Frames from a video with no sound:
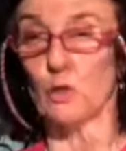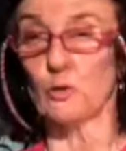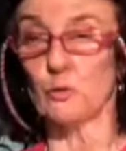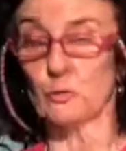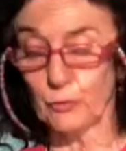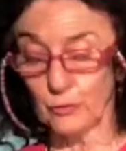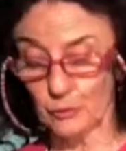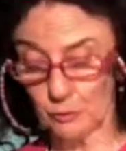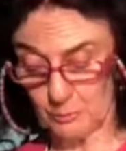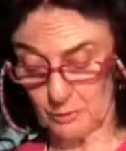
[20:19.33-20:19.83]

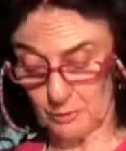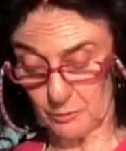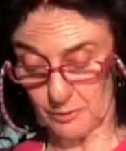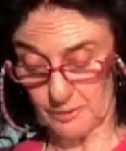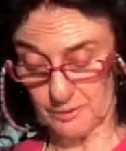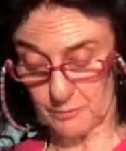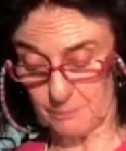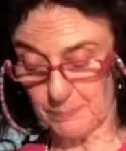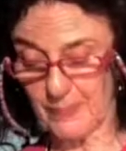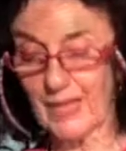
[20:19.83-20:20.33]

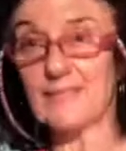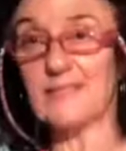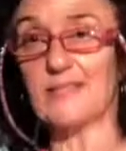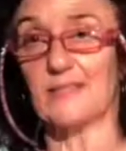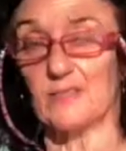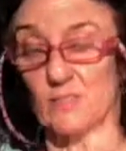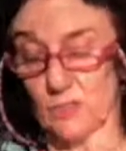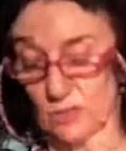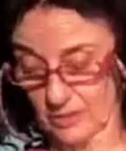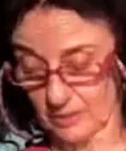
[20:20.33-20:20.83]
Numerous
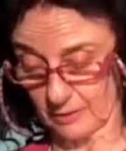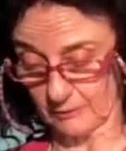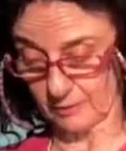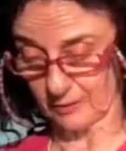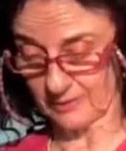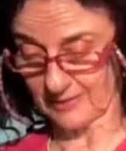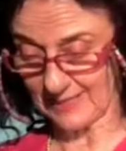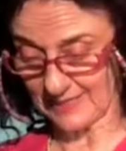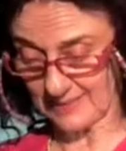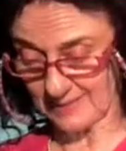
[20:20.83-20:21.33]
passages of
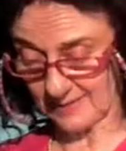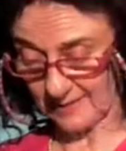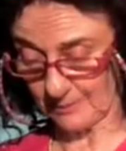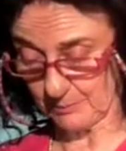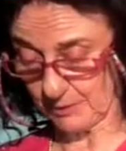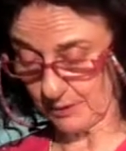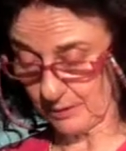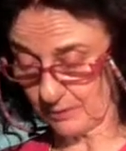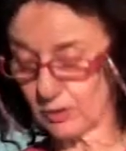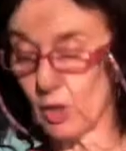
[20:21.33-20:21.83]
the
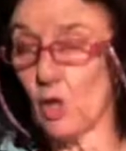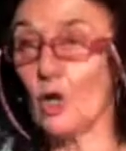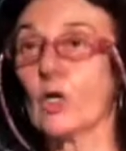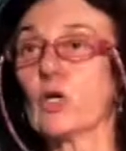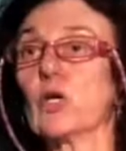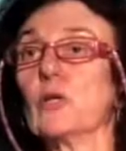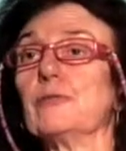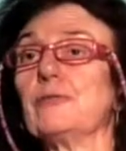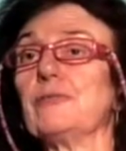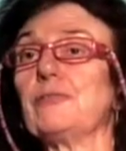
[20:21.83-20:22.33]
Testament
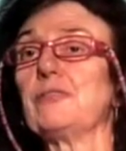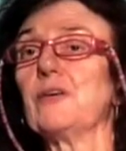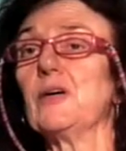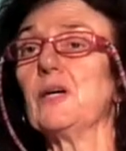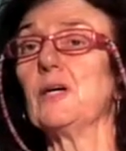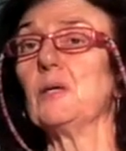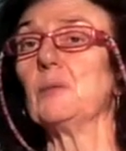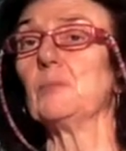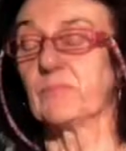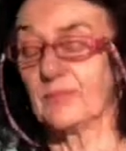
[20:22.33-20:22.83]

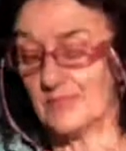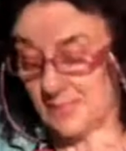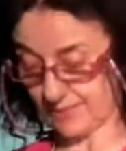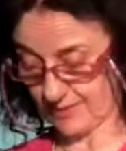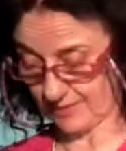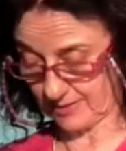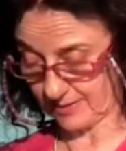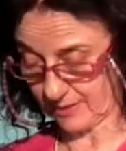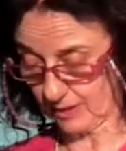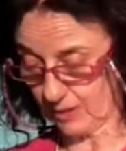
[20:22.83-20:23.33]
confirm
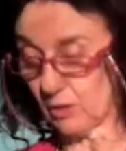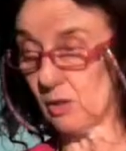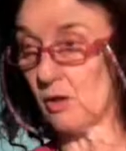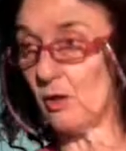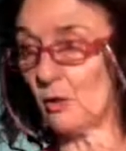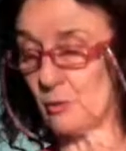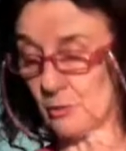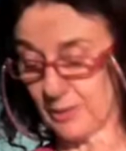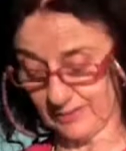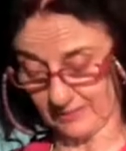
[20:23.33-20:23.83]
this
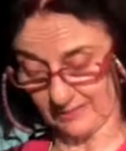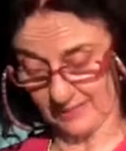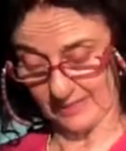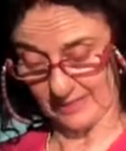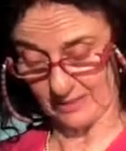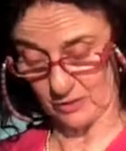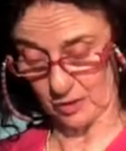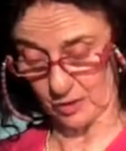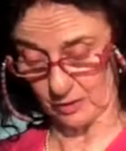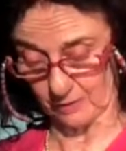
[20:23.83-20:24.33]

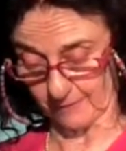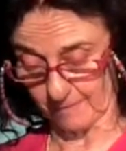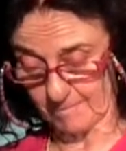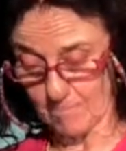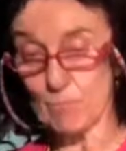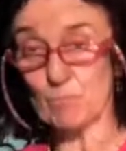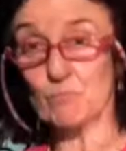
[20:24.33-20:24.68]
orientation.